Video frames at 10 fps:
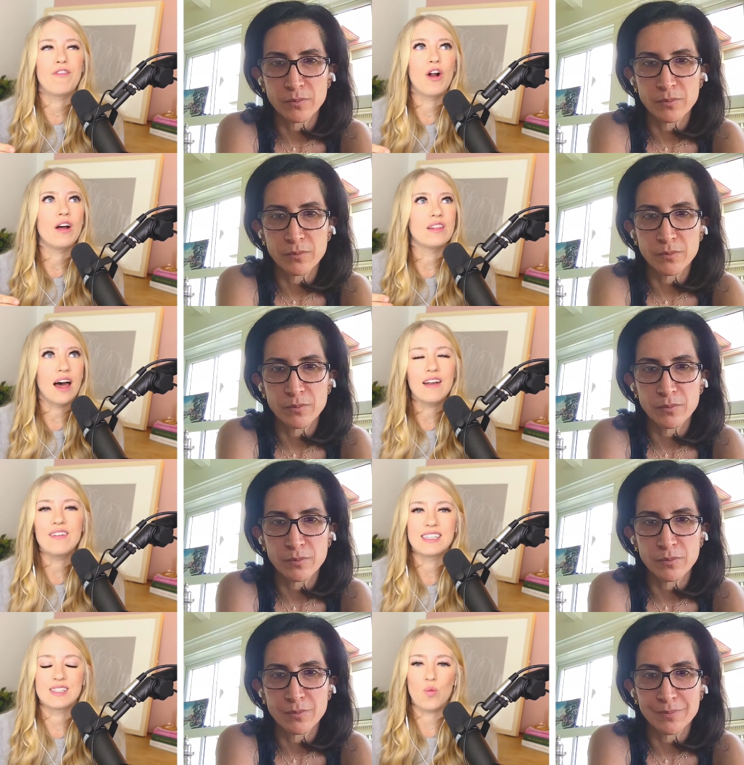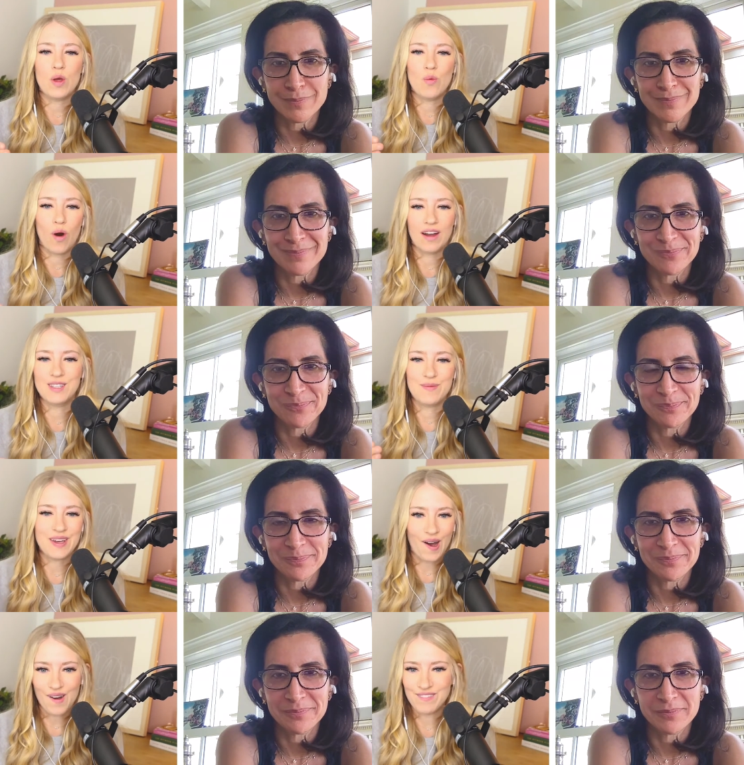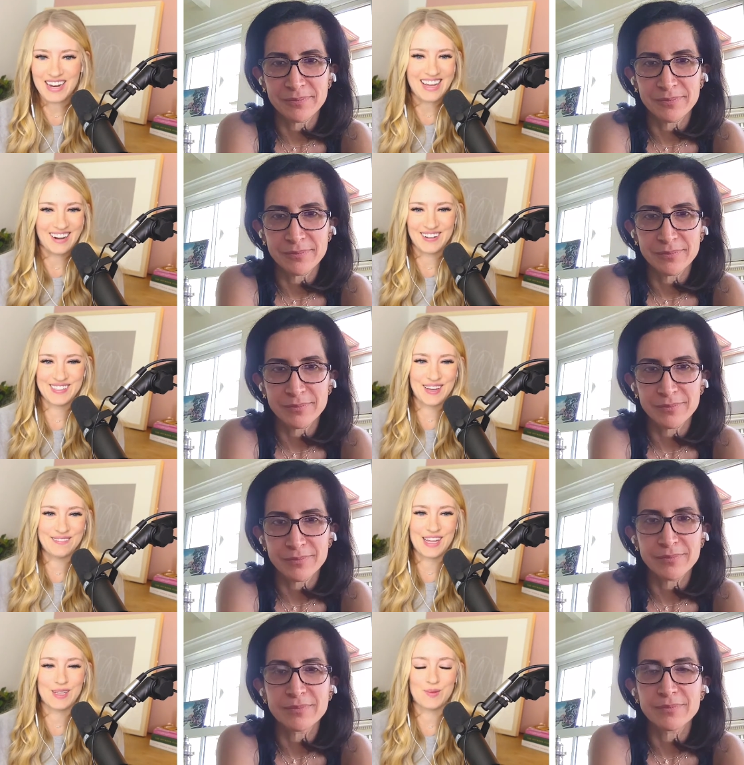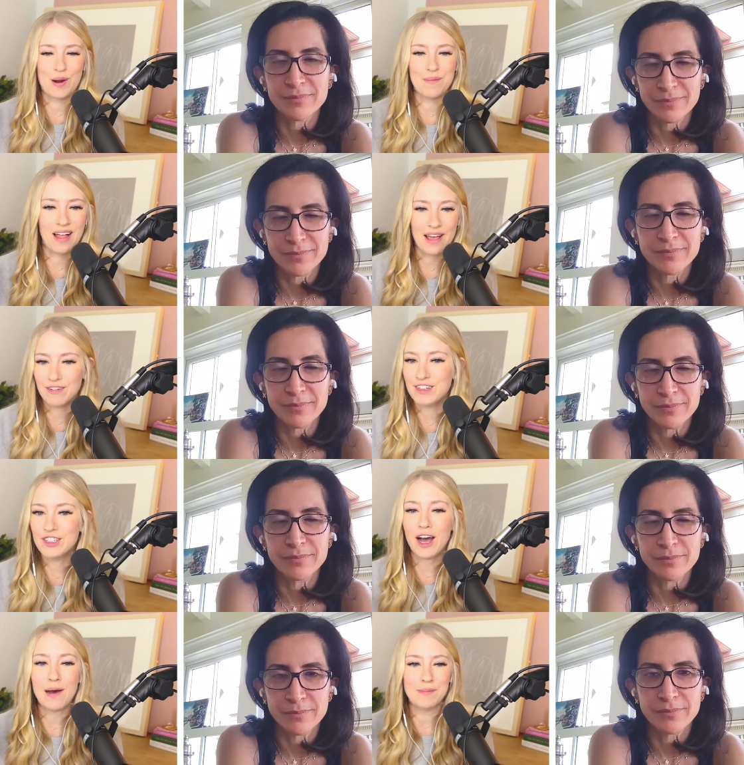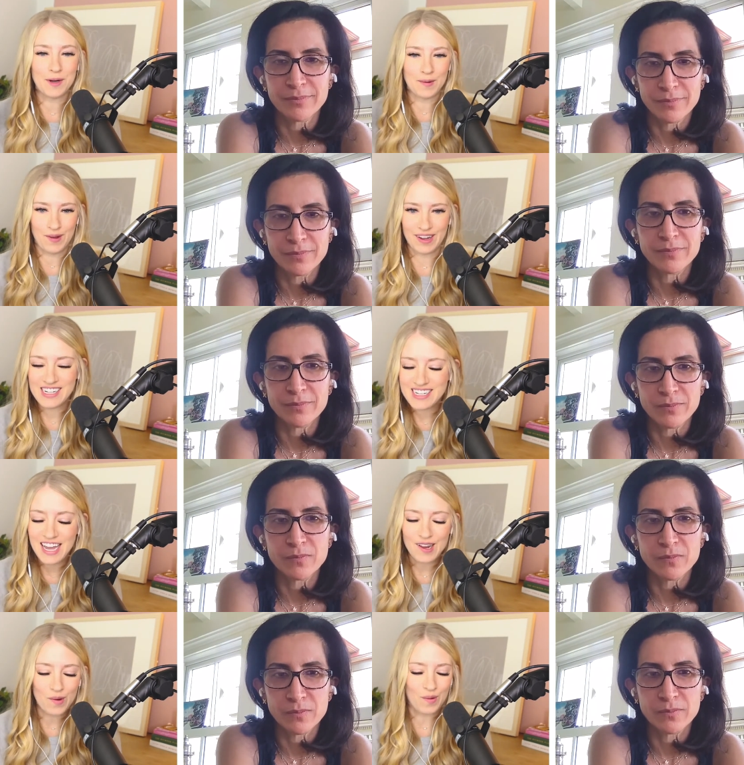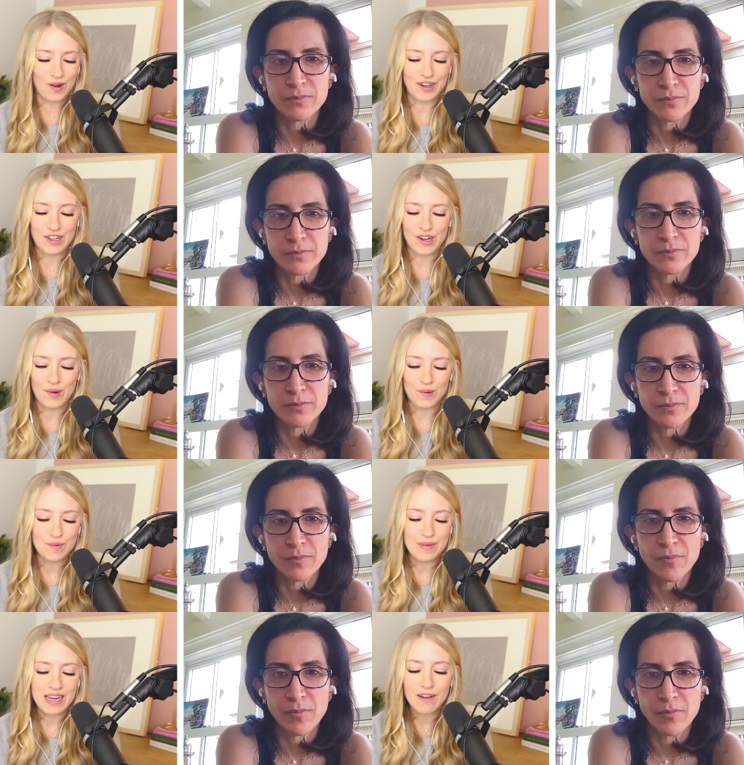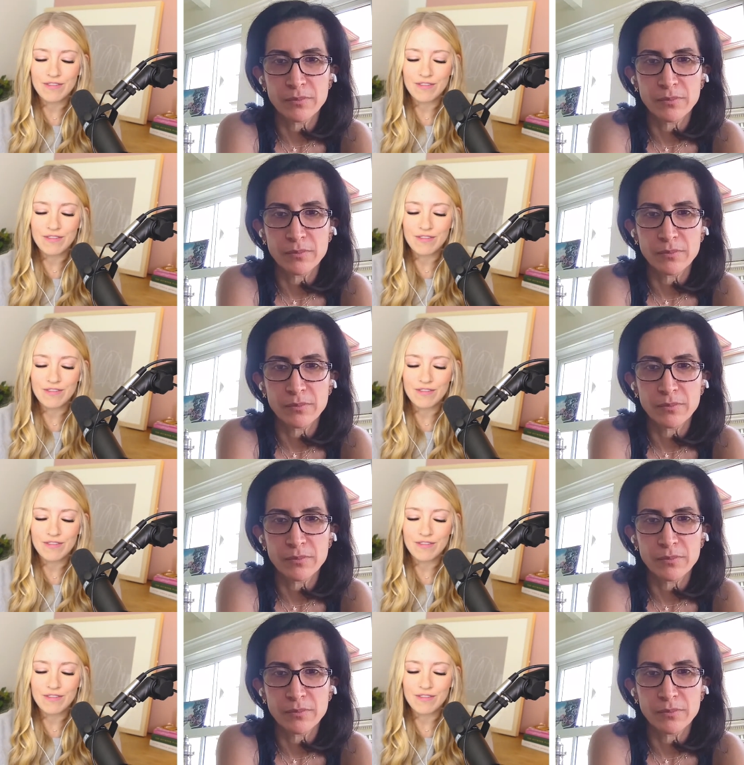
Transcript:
Speaker 1: for a lot of us, we want to be confident in ourselves as we're applying for a job or going on a date or, you know, meeting a